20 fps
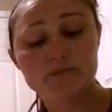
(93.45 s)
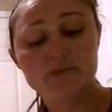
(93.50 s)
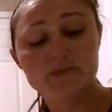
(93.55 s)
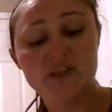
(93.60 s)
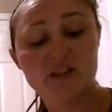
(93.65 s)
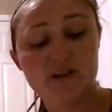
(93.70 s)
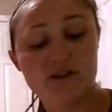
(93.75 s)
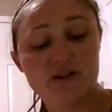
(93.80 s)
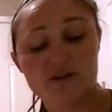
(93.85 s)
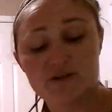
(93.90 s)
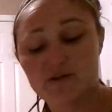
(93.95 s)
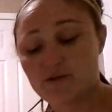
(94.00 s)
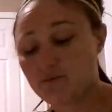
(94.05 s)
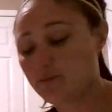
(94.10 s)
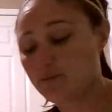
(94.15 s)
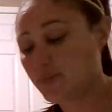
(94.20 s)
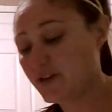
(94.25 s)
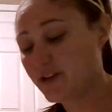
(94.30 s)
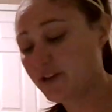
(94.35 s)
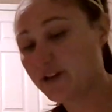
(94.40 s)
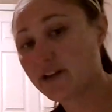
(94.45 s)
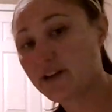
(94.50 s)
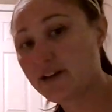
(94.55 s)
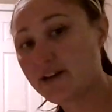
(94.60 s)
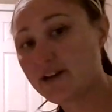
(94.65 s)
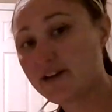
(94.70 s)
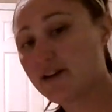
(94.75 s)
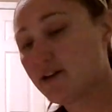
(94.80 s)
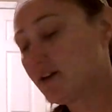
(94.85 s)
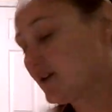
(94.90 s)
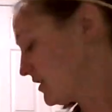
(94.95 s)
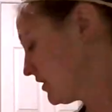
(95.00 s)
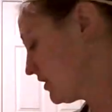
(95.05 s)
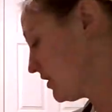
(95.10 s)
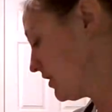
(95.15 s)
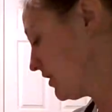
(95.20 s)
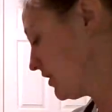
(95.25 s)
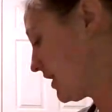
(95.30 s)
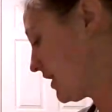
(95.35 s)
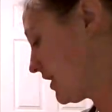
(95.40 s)
Yay.
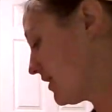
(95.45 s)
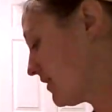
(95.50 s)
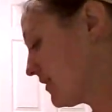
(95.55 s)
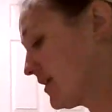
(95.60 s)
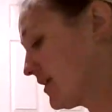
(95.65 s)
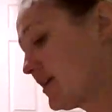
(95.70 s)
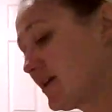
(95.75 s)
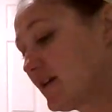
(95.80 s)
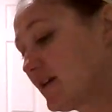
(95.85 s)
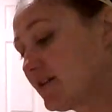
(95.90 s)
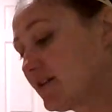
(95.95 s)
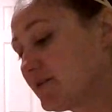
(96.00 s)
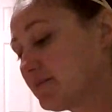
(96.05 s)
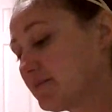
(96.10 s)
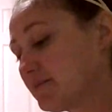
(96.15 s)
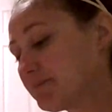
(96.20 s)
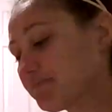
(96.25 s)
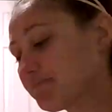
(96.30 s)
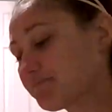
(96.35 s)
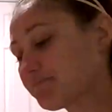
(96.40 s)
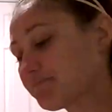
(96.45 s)
And then